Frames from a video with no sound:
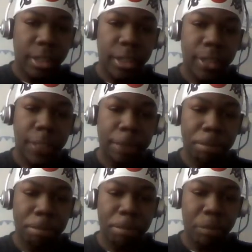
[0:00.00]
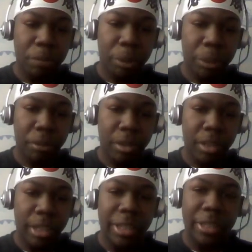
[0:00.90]
And
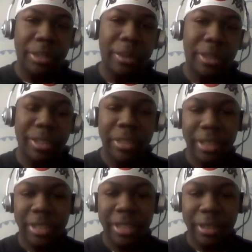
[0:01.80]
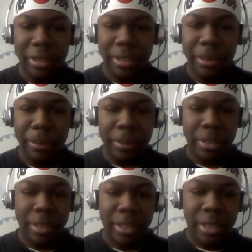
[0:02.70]
now here's where it starts to get a little
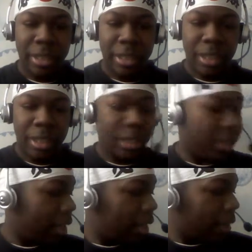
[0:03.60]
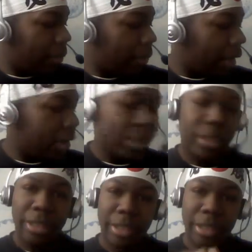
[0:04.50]
simple. Right
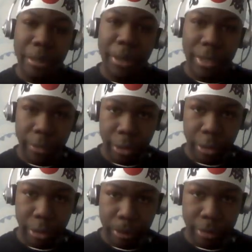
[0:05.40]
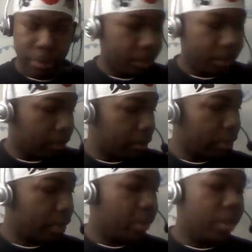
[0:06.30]
here is the Japanese verbs.
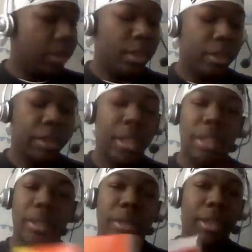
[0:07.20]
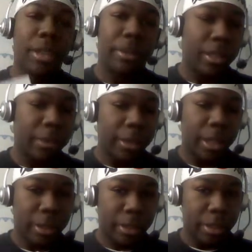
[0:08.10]
You can't learn language
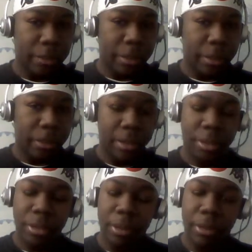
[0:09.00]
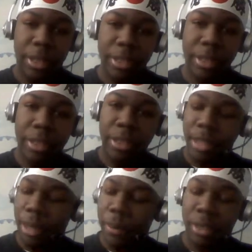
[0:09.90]
without learning its verbs. So what I did,
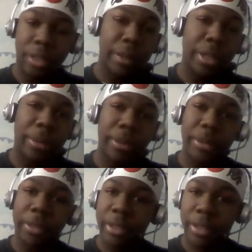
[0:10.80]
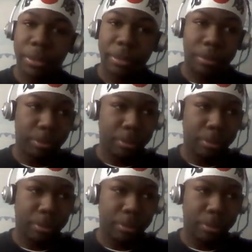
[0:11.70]
I went all the way up to